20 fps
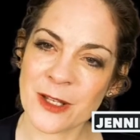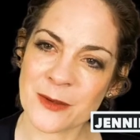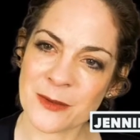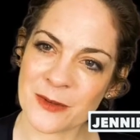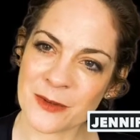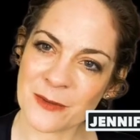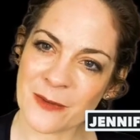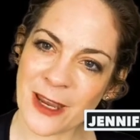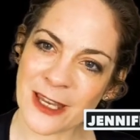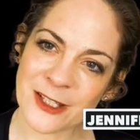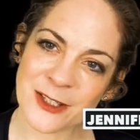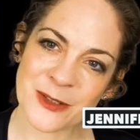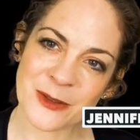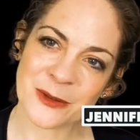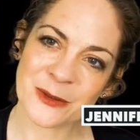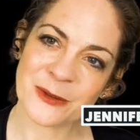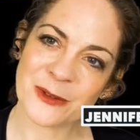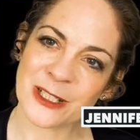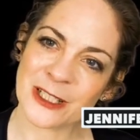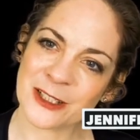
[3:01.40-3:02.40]
with
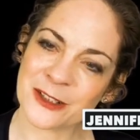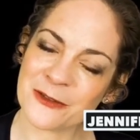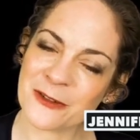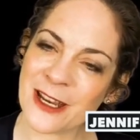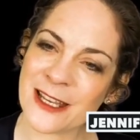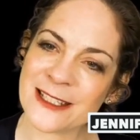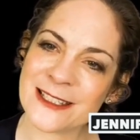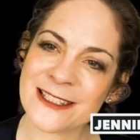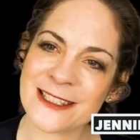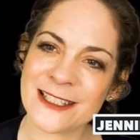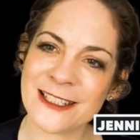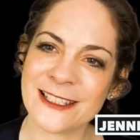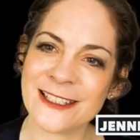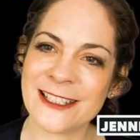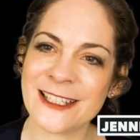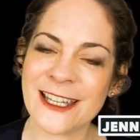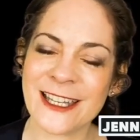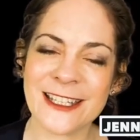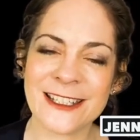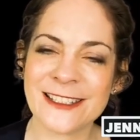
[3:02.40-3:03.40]
Rachel and
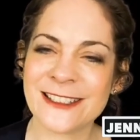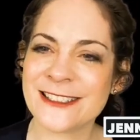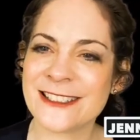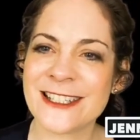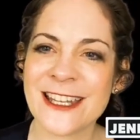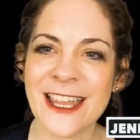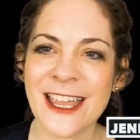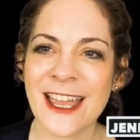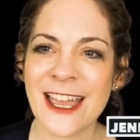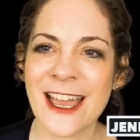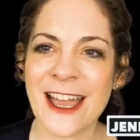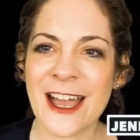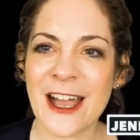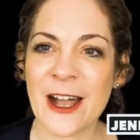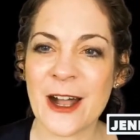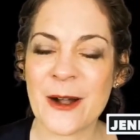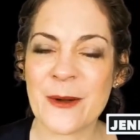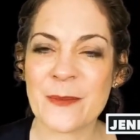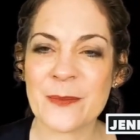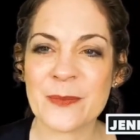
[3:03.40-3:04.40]
Grayson,
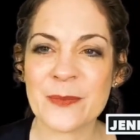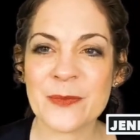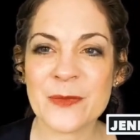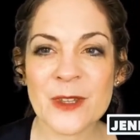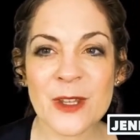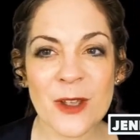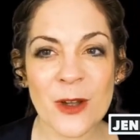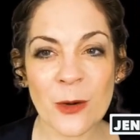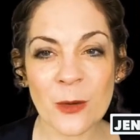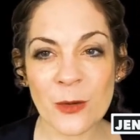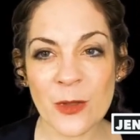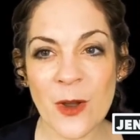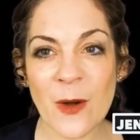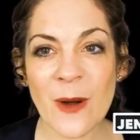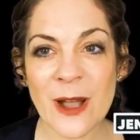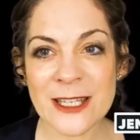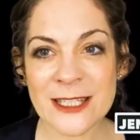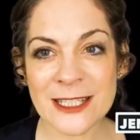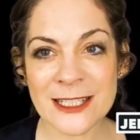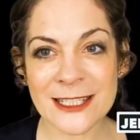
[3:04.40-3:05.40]
and although
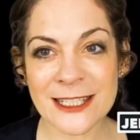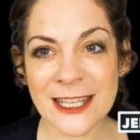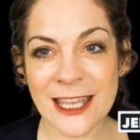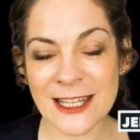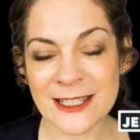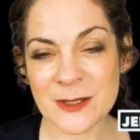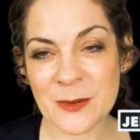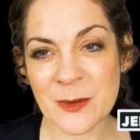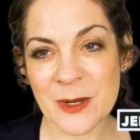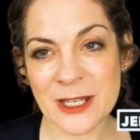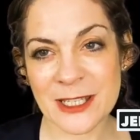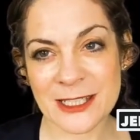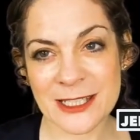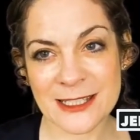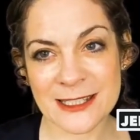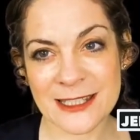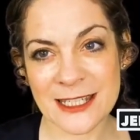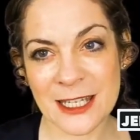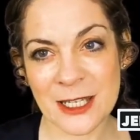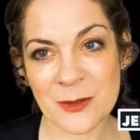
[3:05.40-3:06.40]
I didn't get to work in a
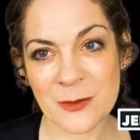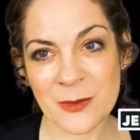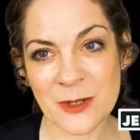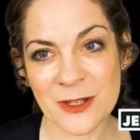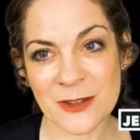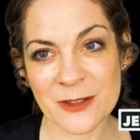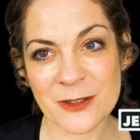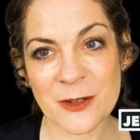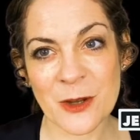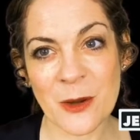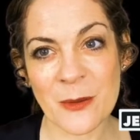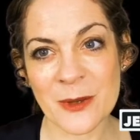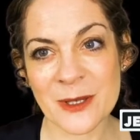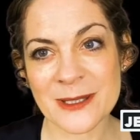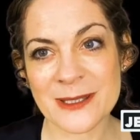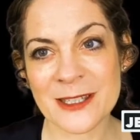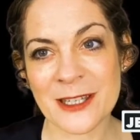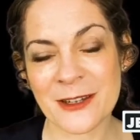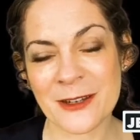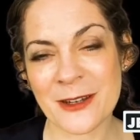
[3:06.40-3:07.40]
scene with
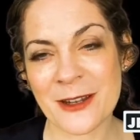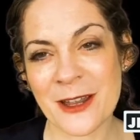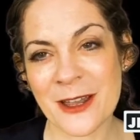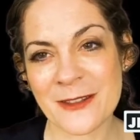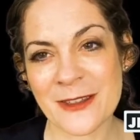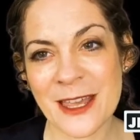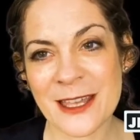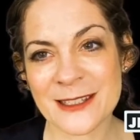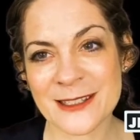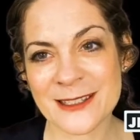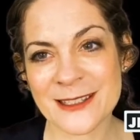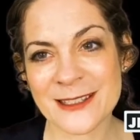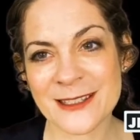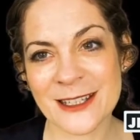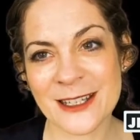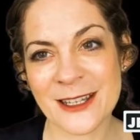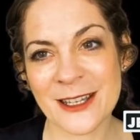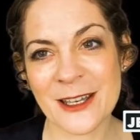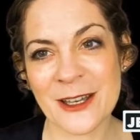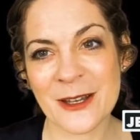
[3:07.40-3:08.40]
Thomas, and that's
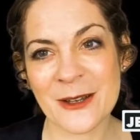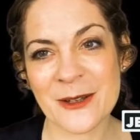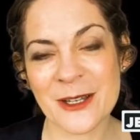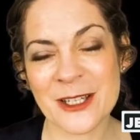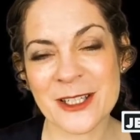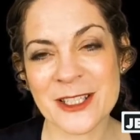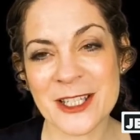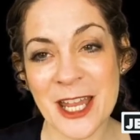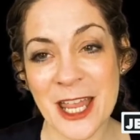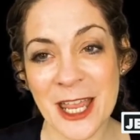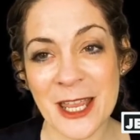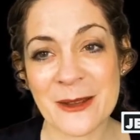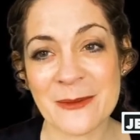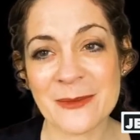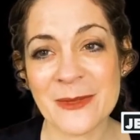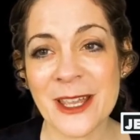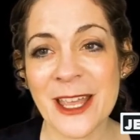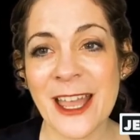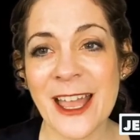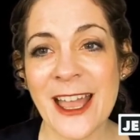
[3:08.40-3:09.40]
a
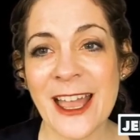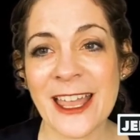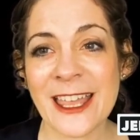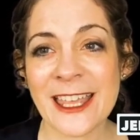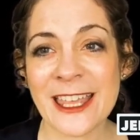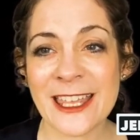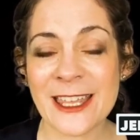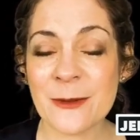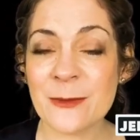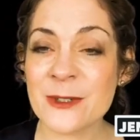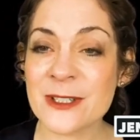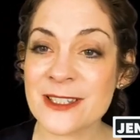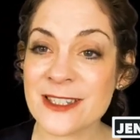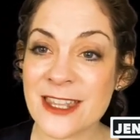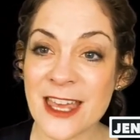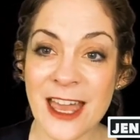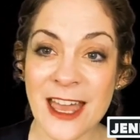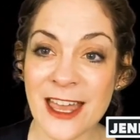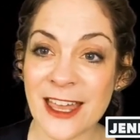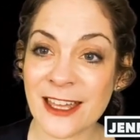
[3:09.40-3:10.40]
shame, he was
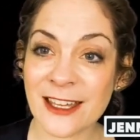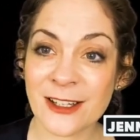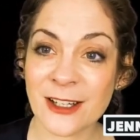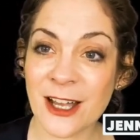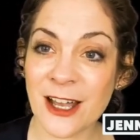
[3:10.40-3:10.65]
there